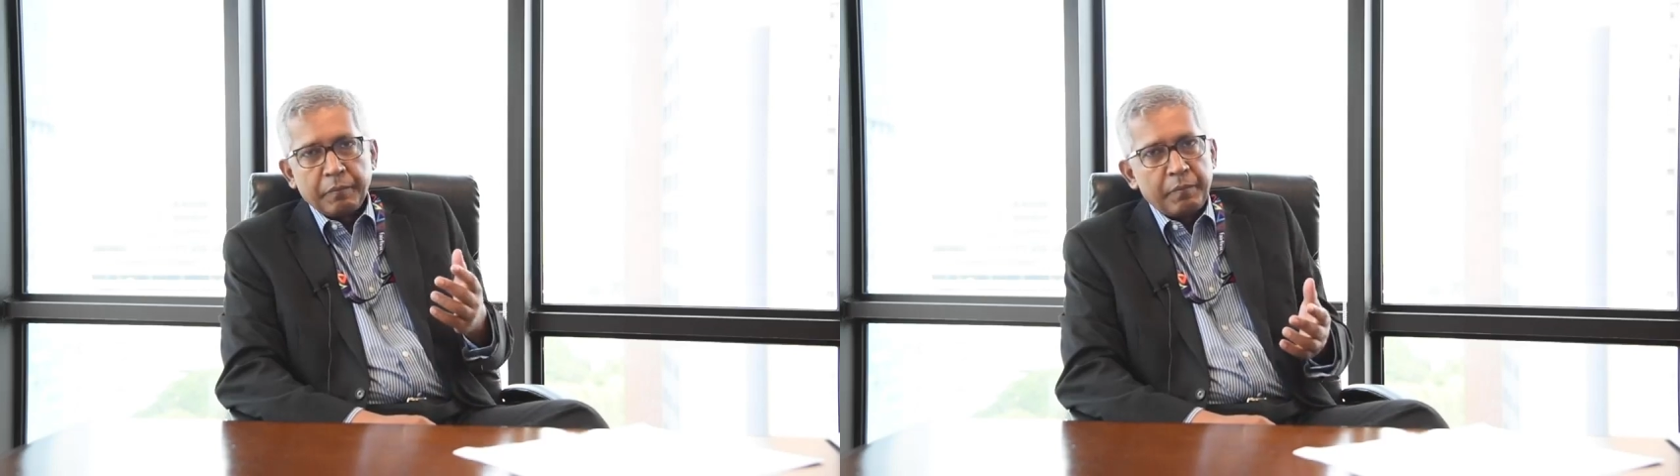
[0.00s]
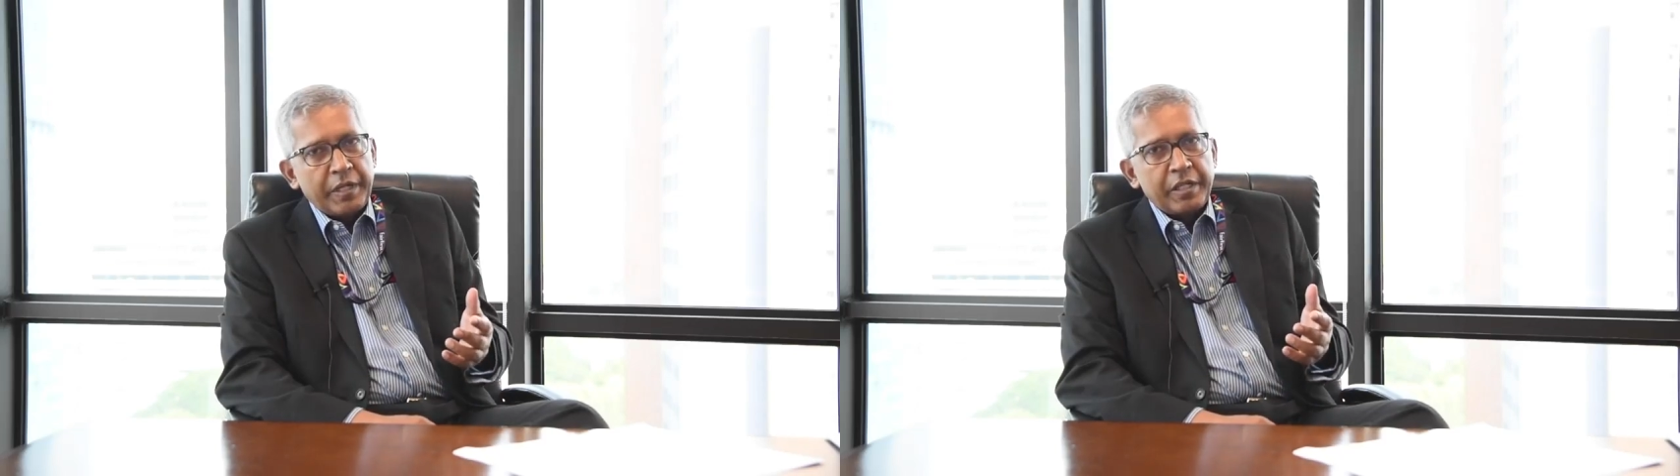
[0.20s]

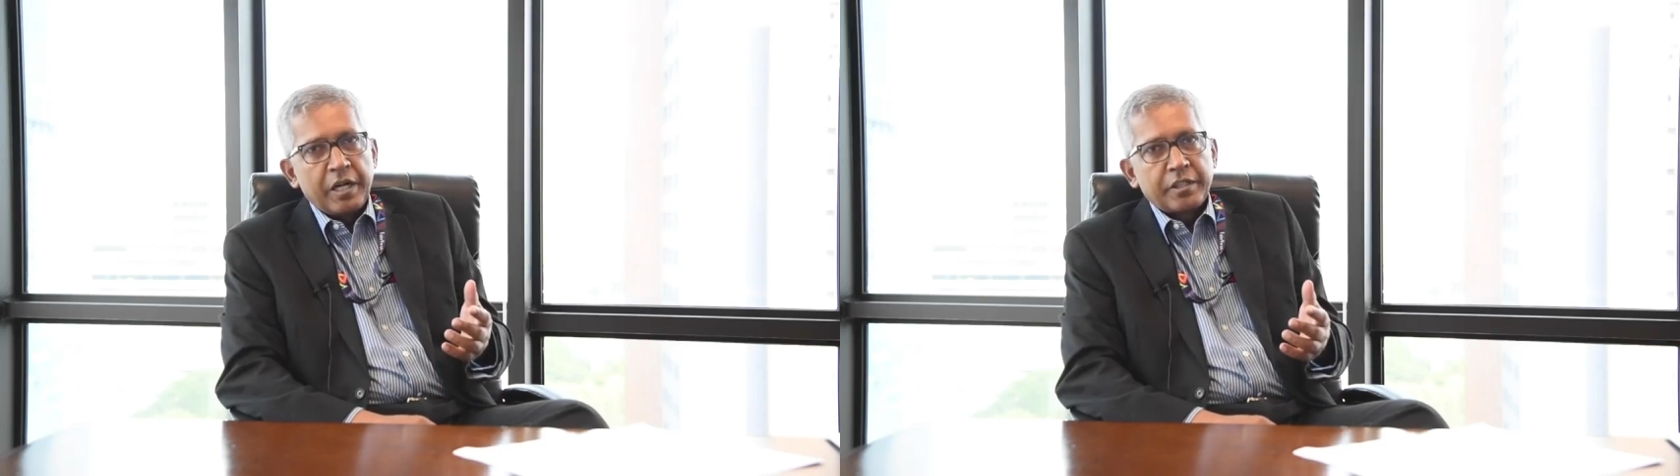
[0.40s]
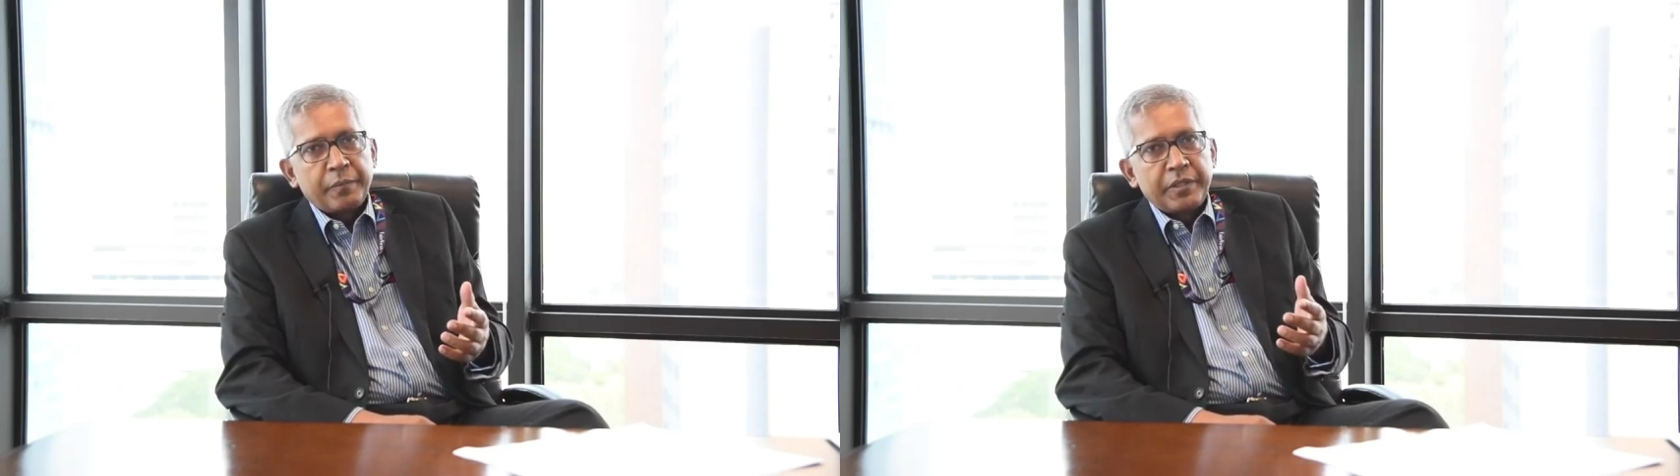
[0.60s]
many
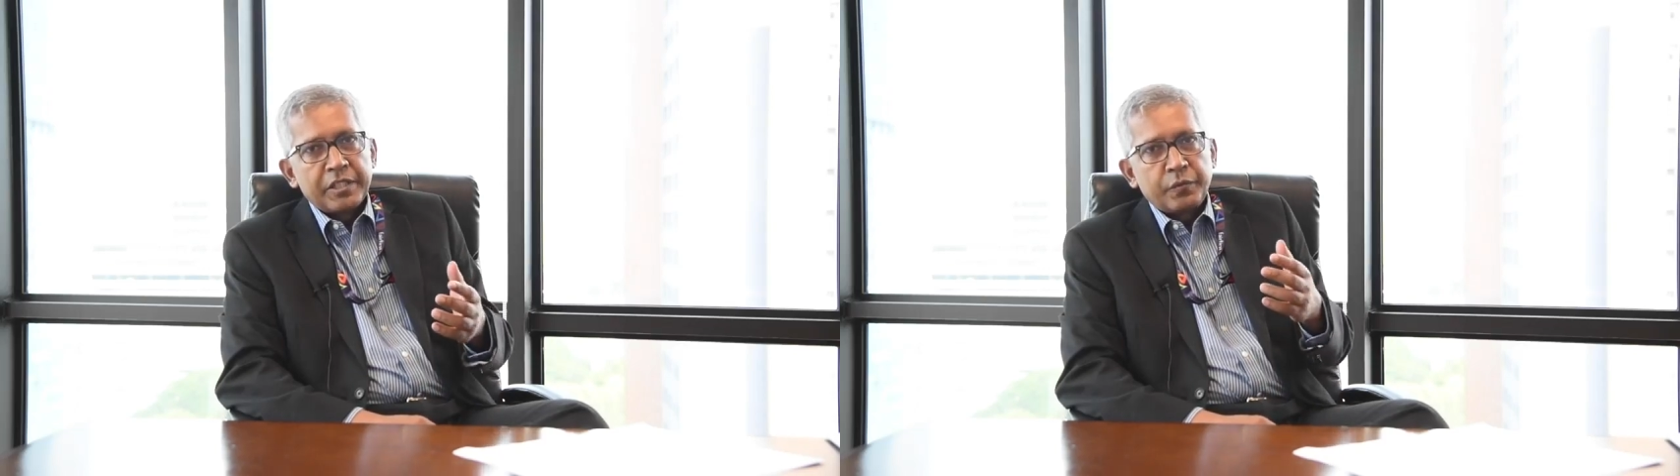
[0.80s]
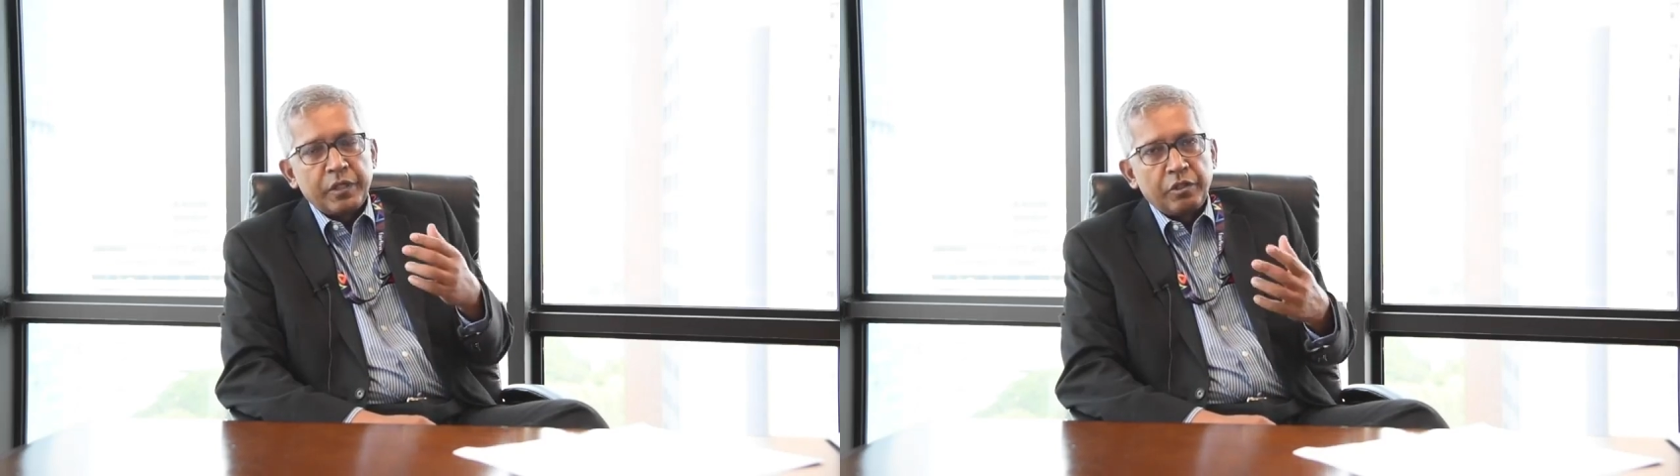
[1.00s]

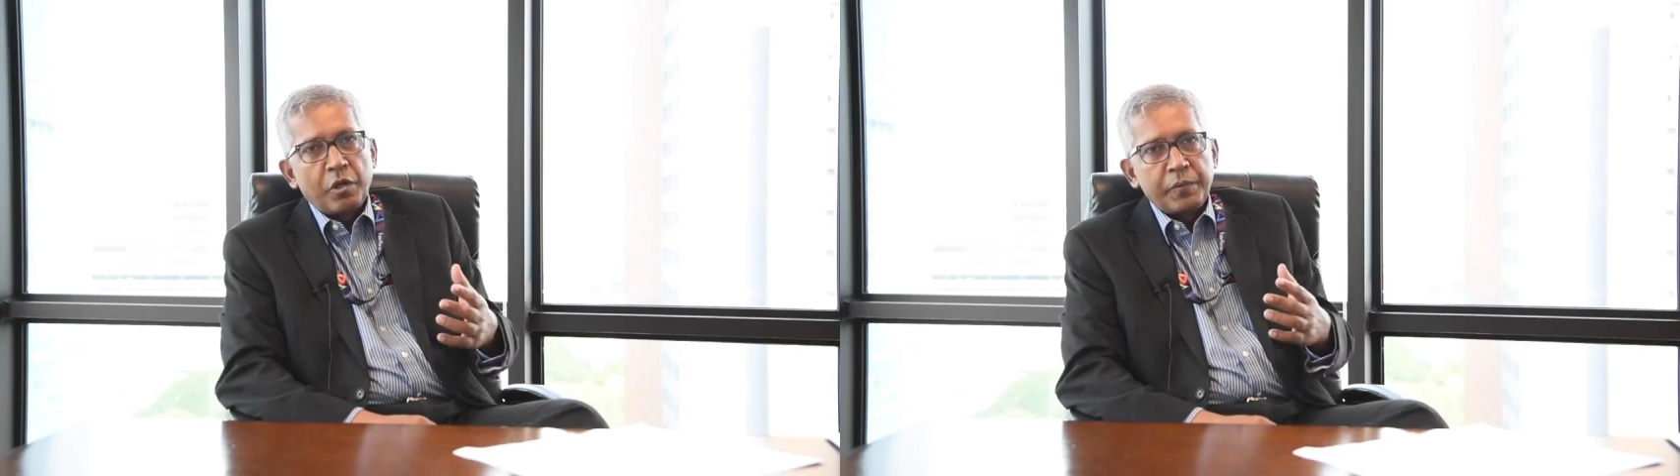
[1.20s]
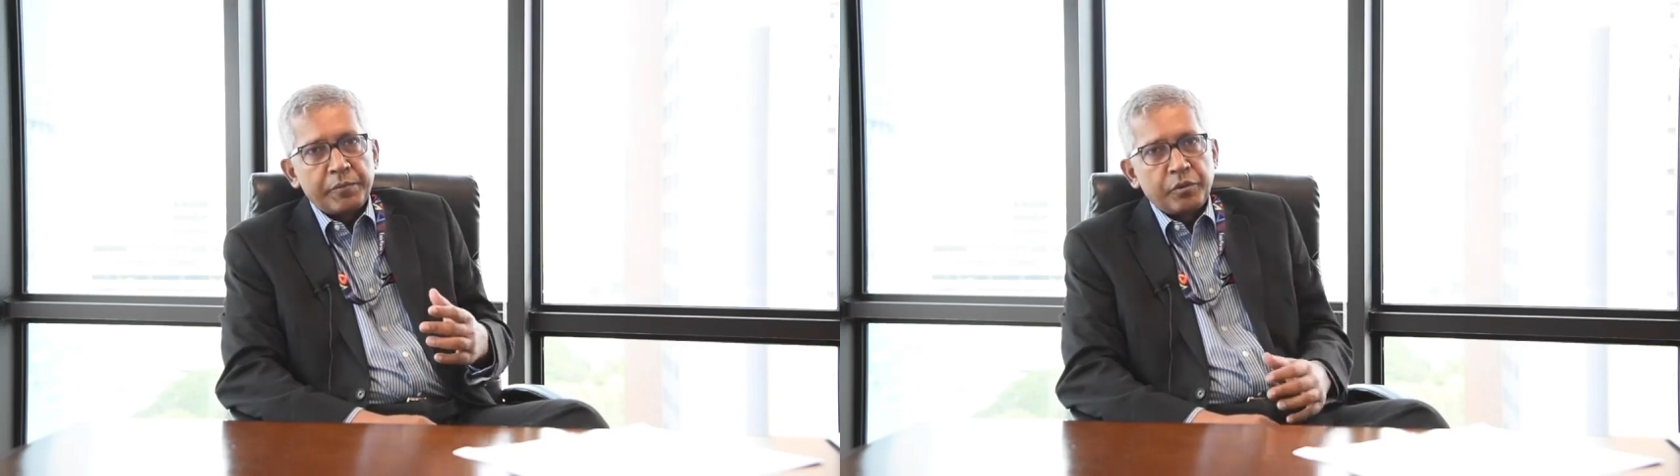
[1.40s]
entrepreneurs will
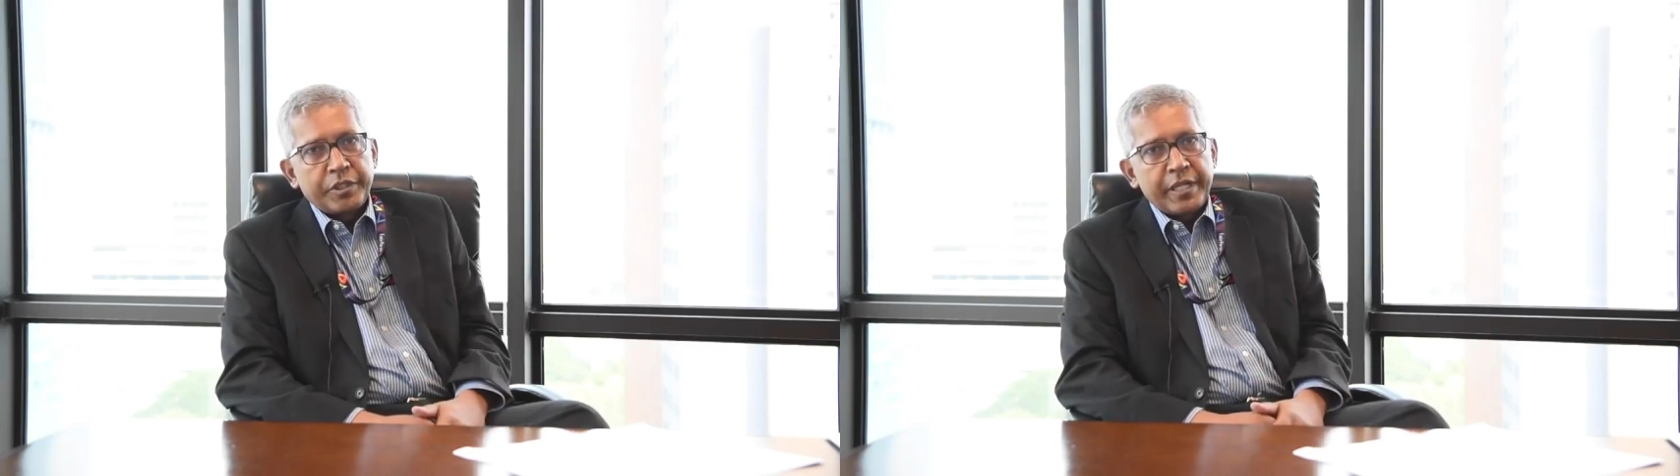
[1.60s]
not be able to